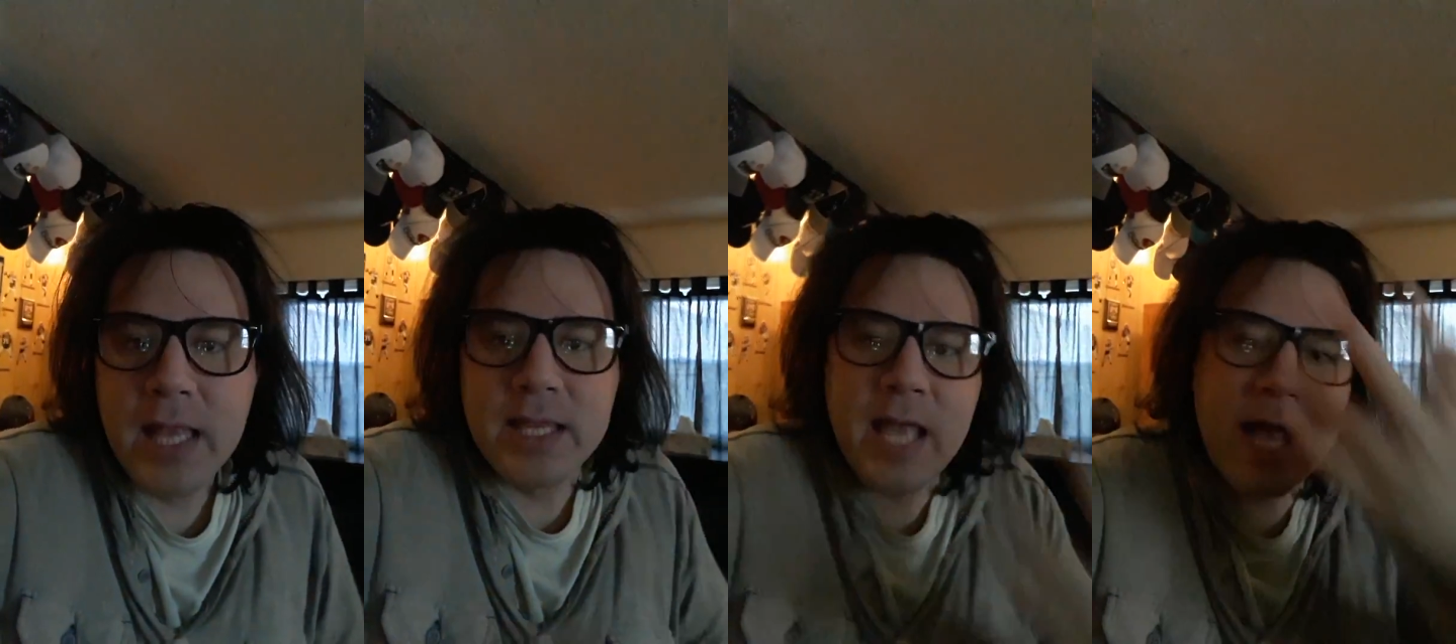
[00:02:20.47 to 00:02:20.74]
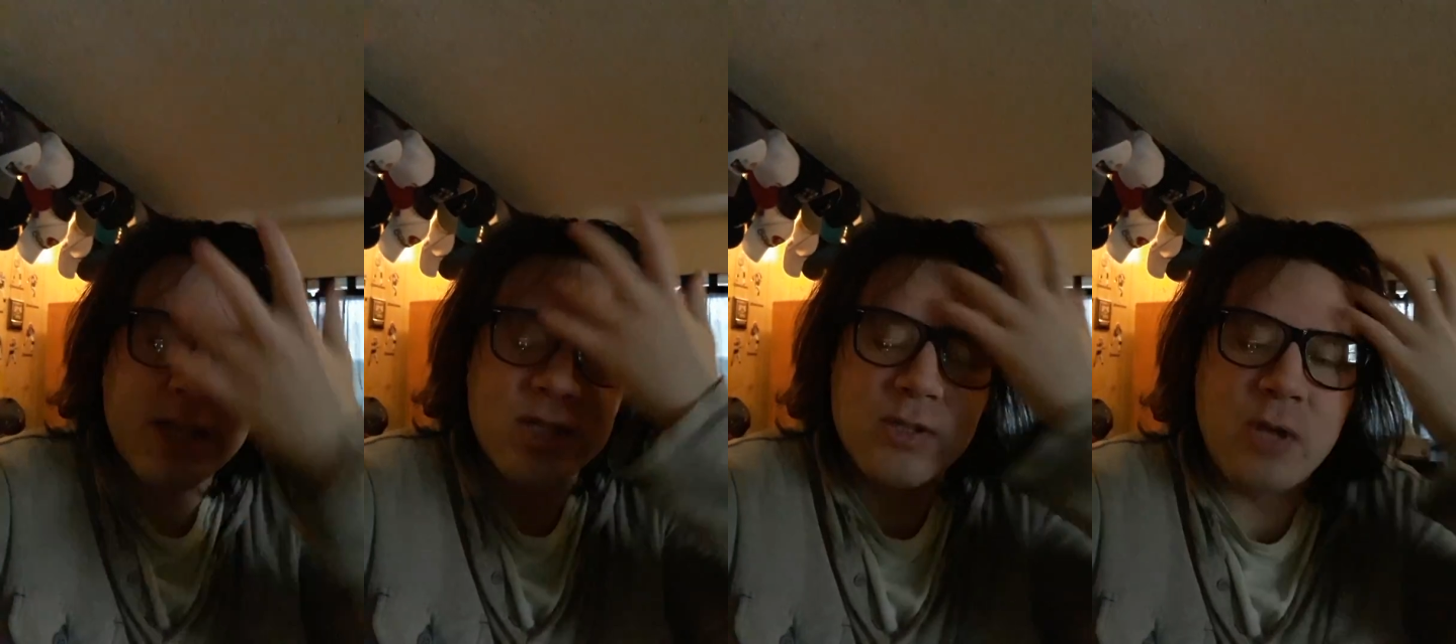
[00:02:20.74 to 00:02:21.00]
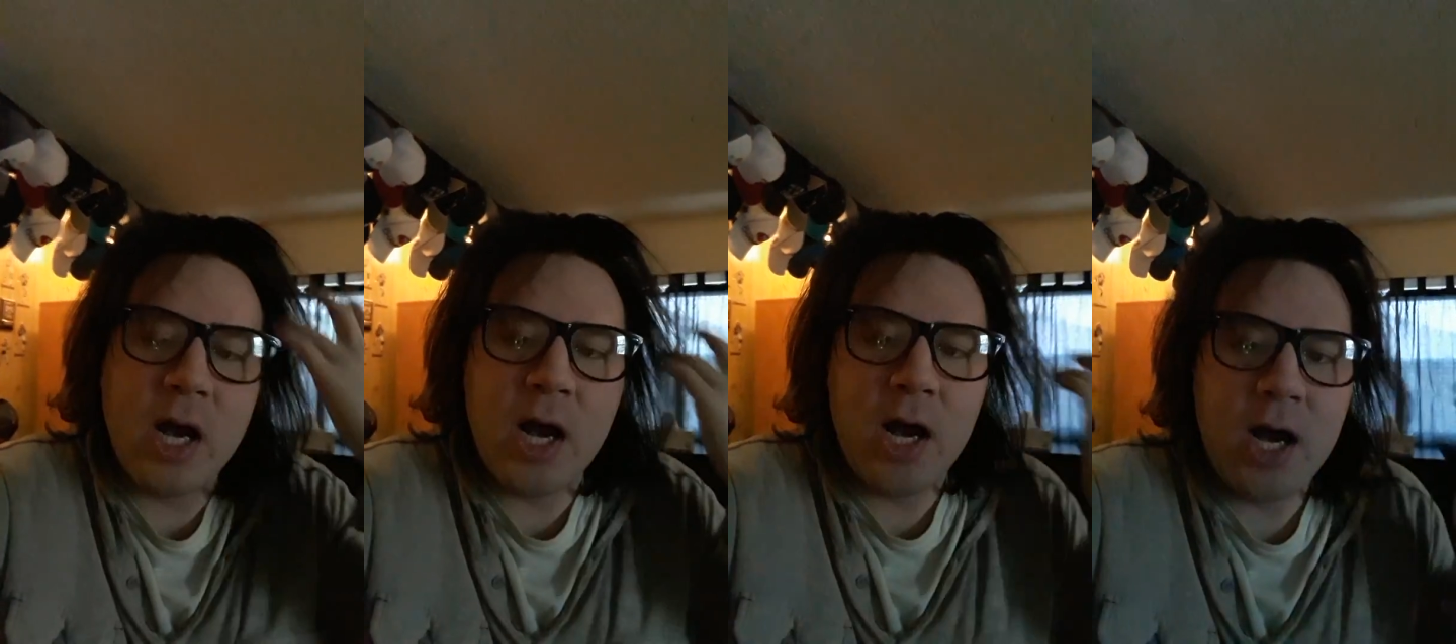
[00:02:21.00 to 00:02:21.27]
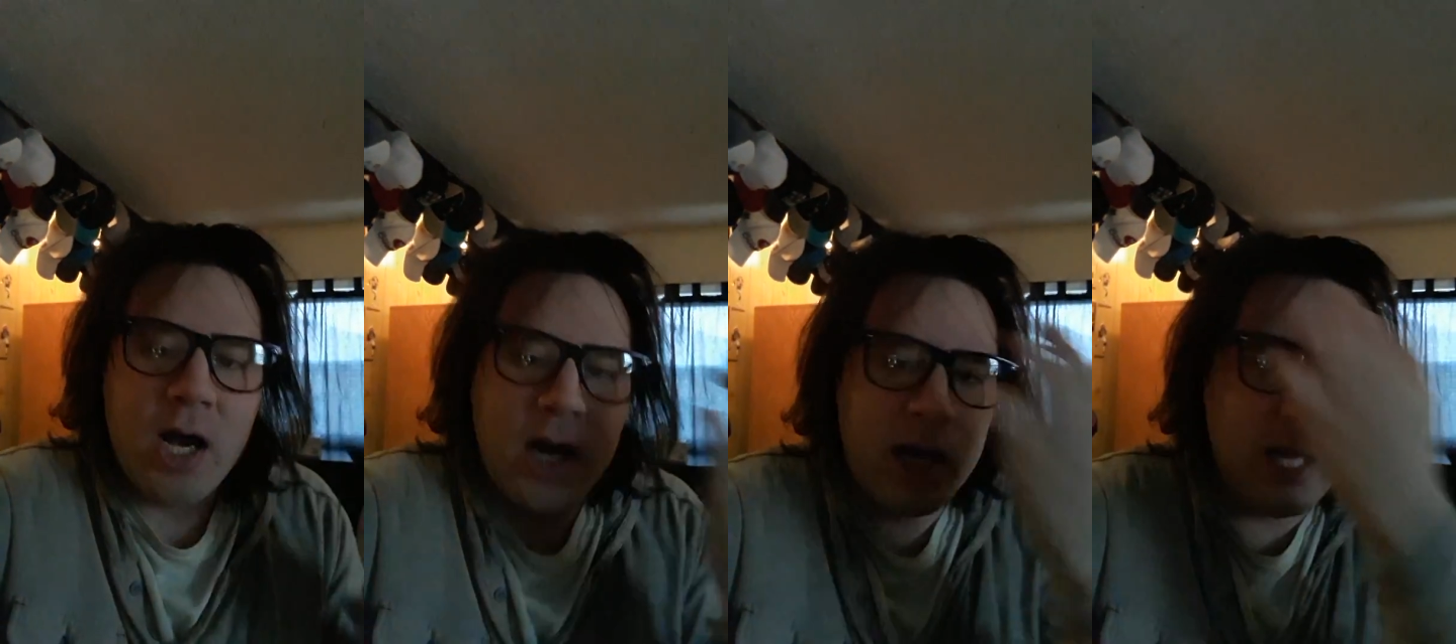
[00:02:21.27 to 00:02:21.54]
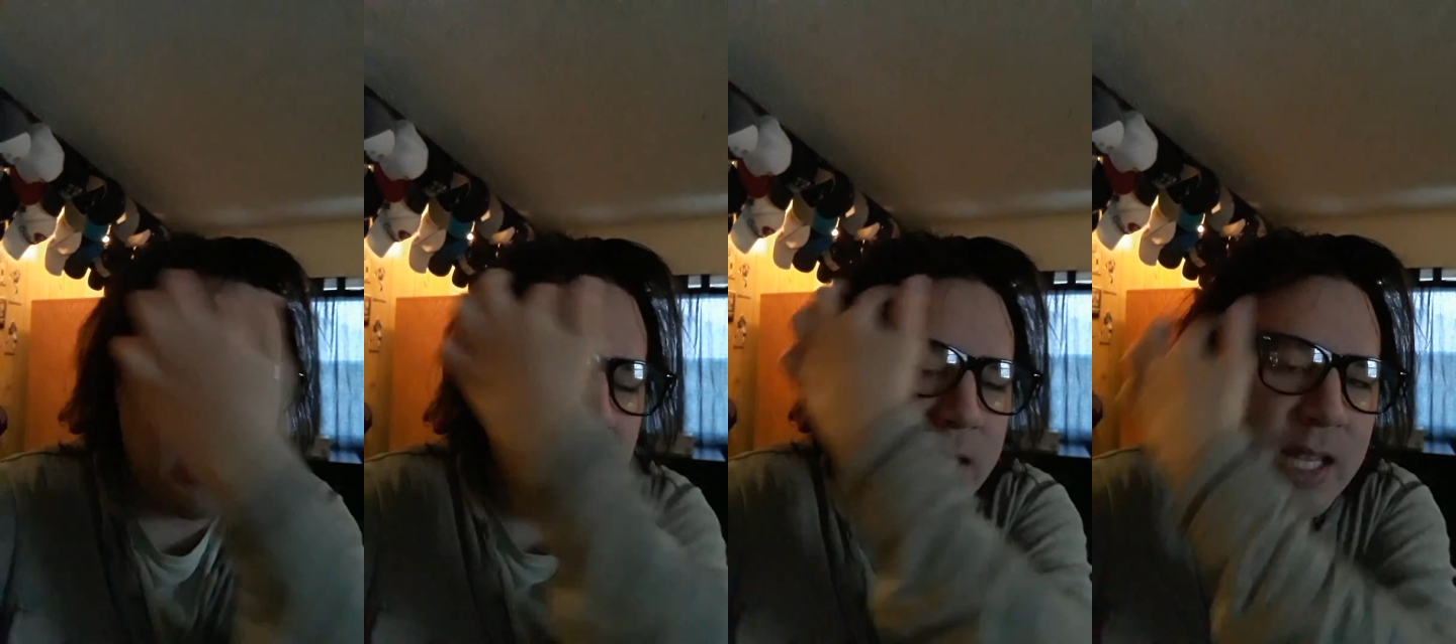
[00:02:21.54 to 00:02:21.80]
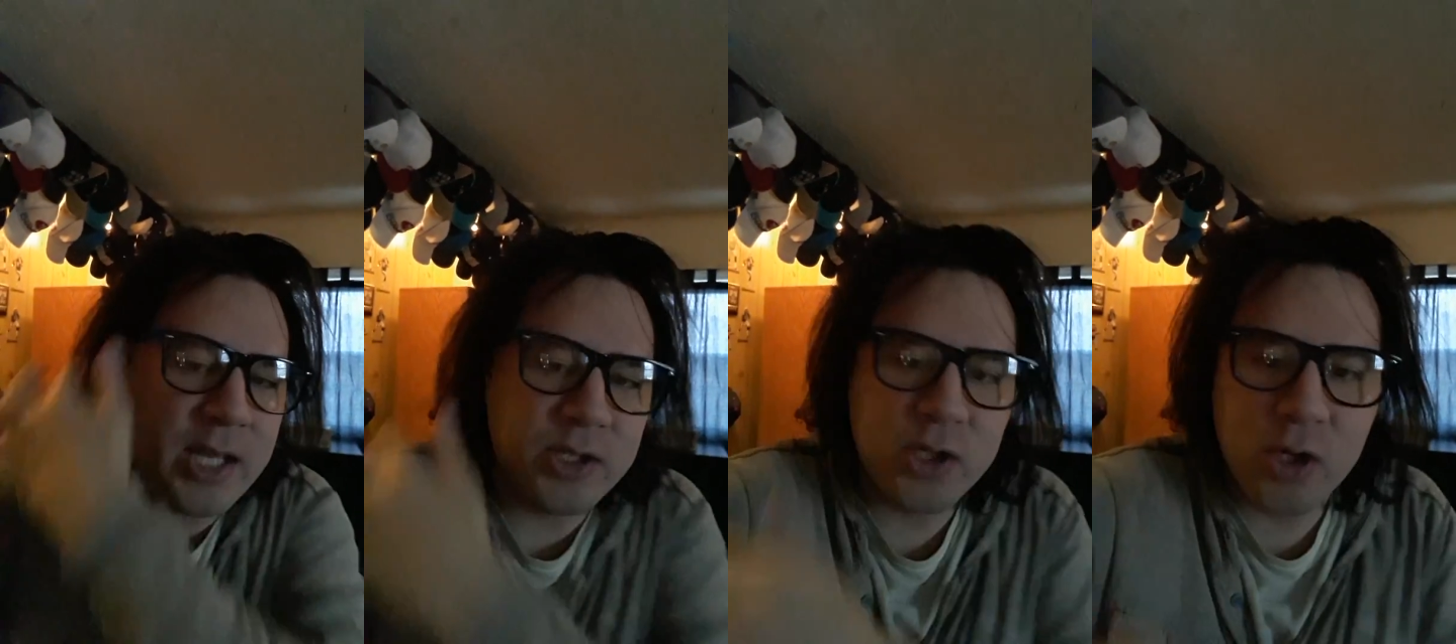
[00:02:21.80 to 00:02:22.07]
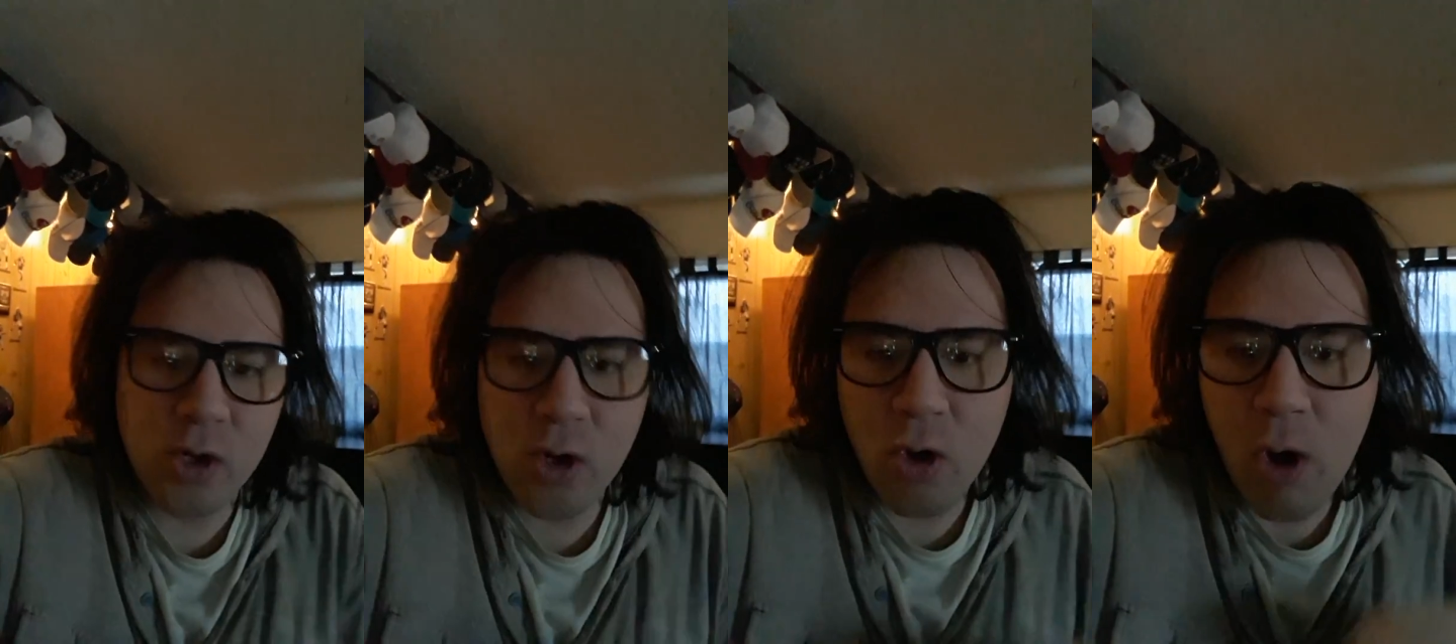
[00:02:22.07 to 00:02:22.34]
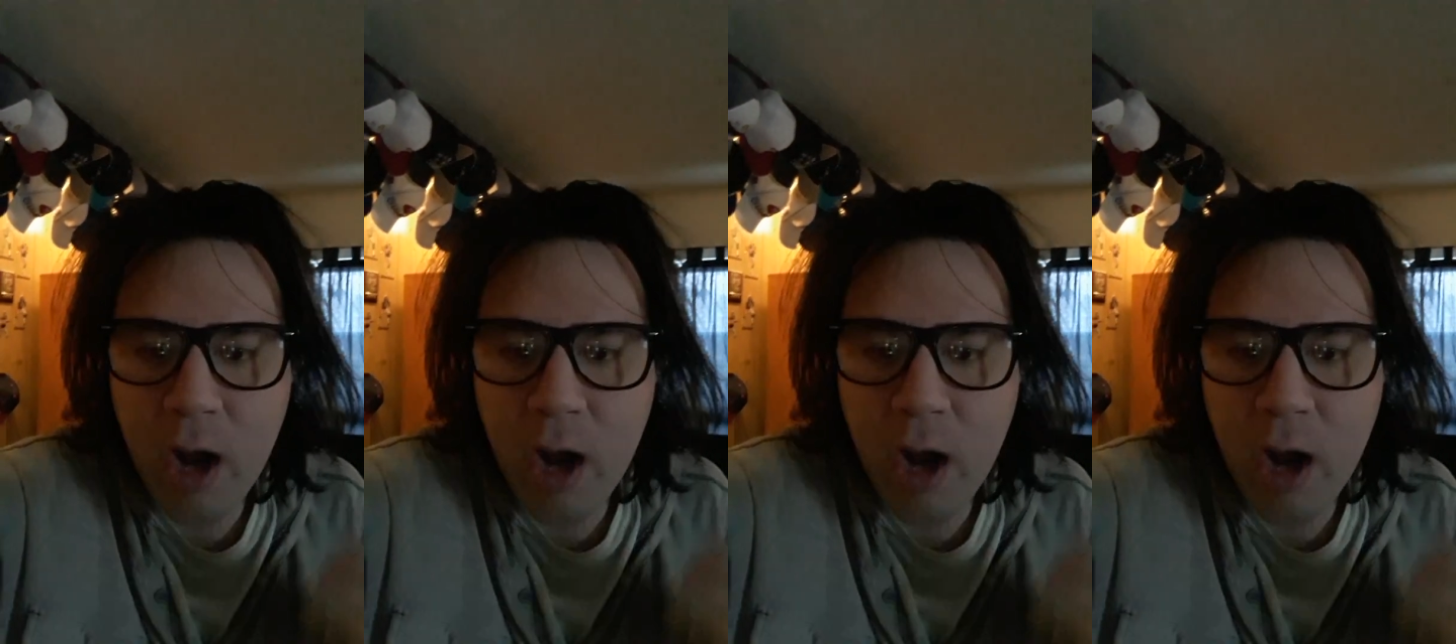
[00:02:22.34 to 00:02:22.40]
that's uh that's girl